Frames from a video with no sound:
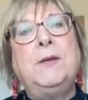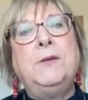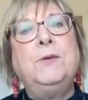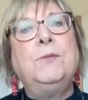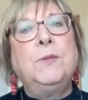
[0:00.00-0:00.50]

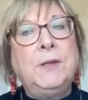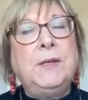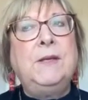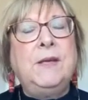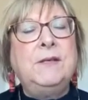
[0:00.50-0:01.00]
and you
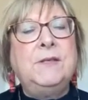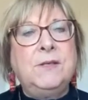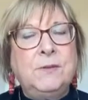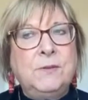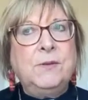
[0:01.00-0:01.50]
really need
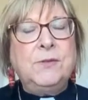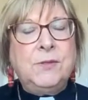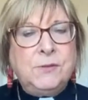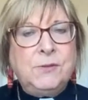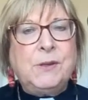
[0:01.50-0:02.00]
to
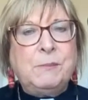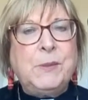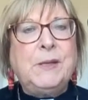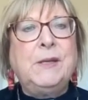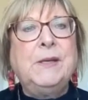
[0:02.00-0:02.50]
do
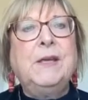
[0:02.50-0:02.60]
something.